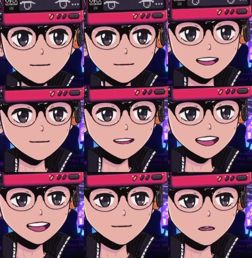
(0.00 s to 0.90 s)
and cell
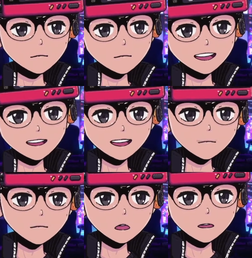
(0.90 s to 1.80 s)
shading was done
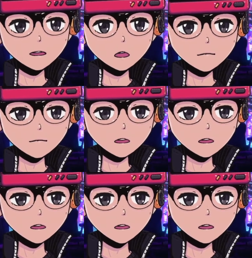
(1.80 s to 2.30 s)
in Photoshop.